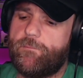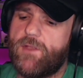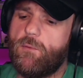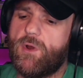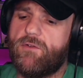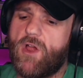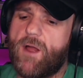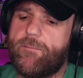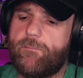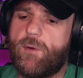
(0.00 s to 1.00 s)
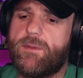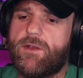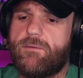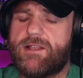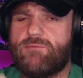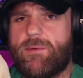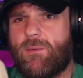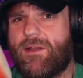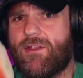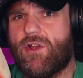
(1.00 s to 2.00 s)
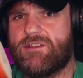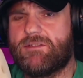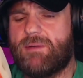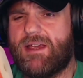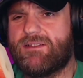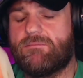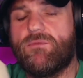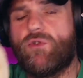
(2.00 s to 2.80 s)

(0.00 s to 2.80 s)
no word of a lie, that's probably one of the nicest pears.